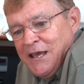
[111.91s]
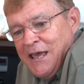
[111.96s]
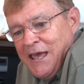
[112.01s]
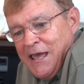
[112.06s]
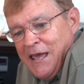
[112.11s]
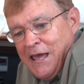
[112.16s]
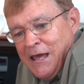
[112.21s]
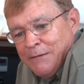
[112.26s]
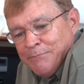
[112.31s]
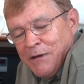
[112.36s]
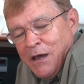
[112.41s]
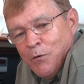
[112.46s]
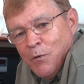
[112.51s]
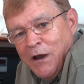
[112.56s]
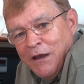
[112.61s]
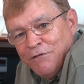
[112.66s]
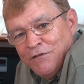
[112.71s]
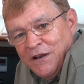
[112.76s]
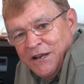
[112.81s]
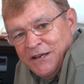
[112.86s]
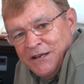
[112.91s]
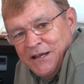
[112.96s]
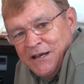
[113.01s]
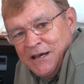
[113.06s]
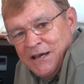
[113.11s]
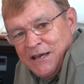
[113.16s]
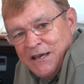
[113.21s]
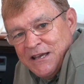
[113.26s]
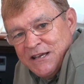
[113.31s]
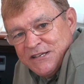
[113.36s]
and my wife
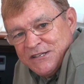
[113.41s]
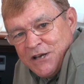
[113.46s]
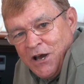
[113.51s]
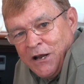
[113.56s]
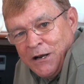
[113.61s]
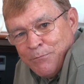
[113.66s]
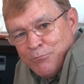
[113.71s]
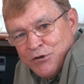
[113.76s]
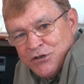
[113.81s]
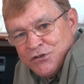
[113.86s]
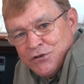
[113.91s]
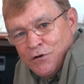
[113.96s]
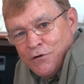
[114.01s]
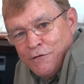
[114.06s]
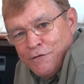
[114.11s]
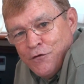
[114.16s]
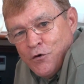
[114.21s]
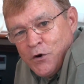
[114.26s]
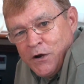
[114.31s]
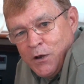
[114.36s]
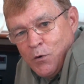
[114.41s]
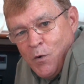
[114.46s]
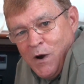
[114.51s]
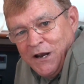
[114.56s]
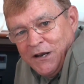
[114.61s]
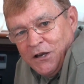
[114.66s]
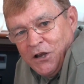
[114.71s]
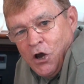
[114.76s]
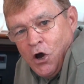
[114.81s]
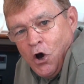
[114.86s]
Linda is on a Bristol
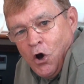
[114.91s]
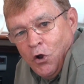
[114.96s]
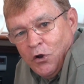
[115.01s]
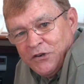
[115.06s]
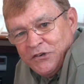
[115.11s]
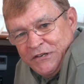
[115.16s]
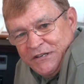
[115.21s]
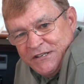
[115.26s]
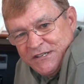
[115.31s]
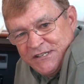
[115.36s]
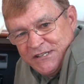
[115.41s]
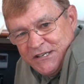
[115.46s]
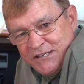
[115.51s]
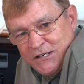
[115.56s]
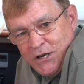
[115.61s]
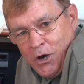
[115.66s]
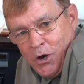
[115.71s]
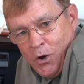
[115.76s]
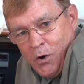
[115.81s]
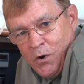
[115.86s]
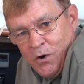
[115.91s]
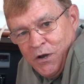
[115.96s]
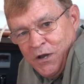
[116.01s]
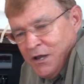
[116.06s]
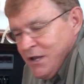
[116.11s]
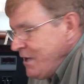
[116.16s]
41 called Cisco.